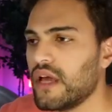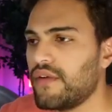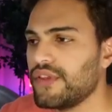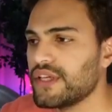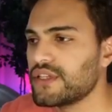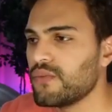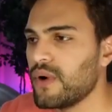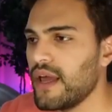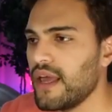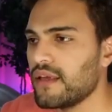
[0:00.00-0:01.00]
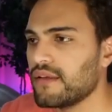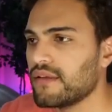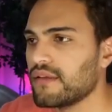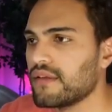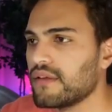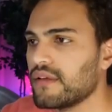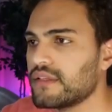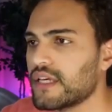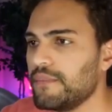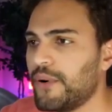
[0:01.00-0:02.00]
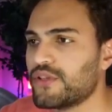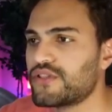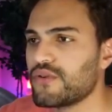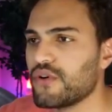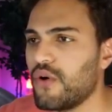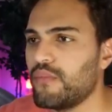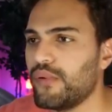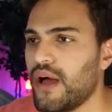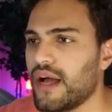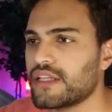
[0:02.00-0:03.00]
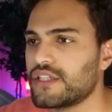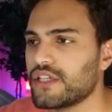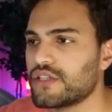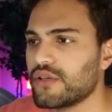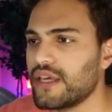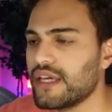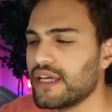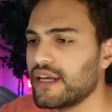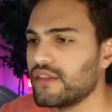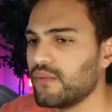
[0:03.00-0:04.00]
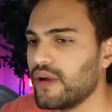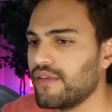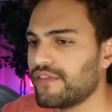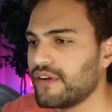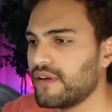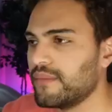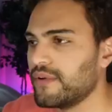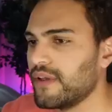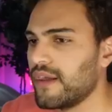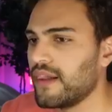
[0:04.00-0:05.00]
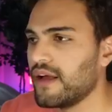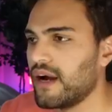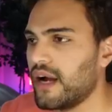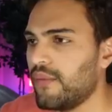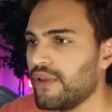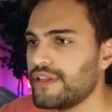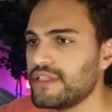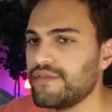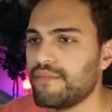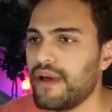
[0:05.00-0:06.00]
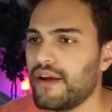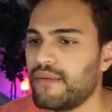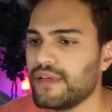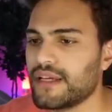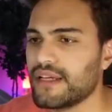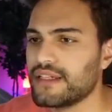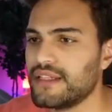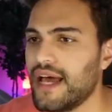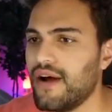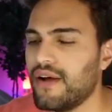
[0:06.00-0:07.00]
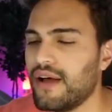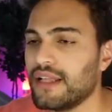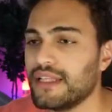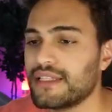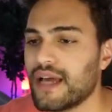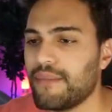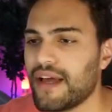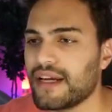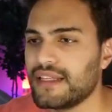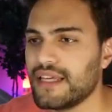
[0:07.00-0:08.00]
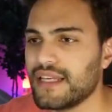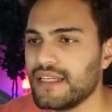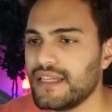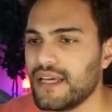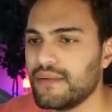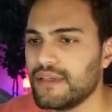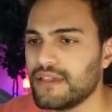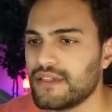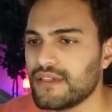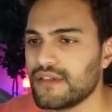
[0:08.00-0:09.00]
Everything's in the way. It's like he puts those on blocks just so they could get in the way for him. Alright, well this is even better because now at least I'm not going to take any damage.